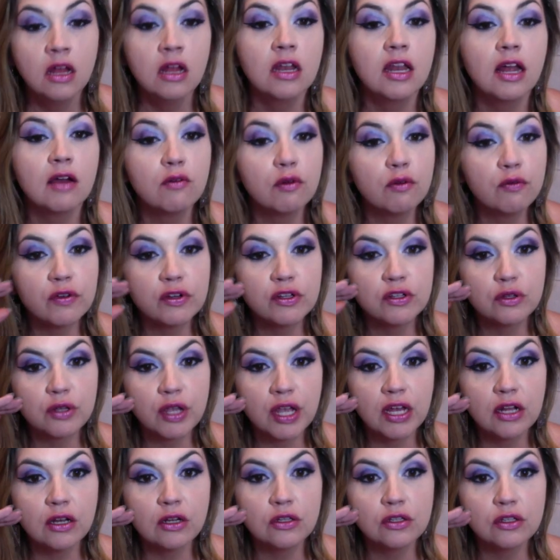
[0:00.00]
Now, reversal
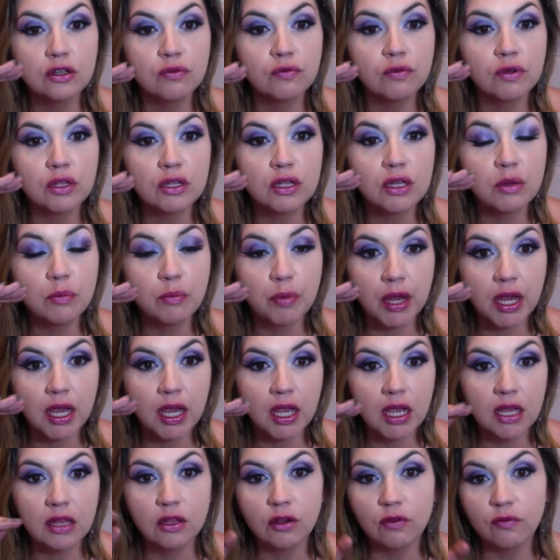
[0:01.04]
candles are really
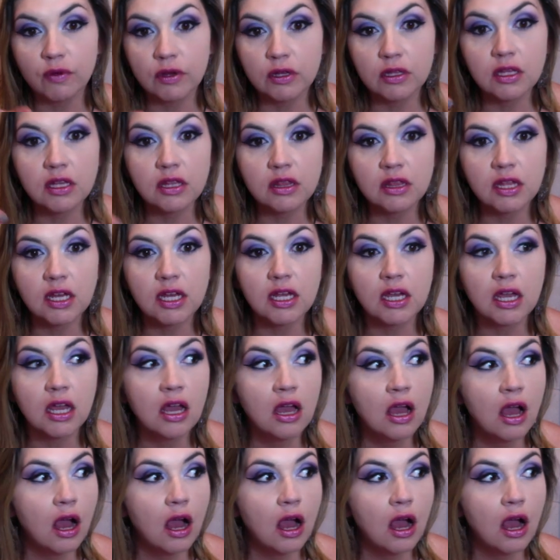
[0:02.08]
big. They're really thick.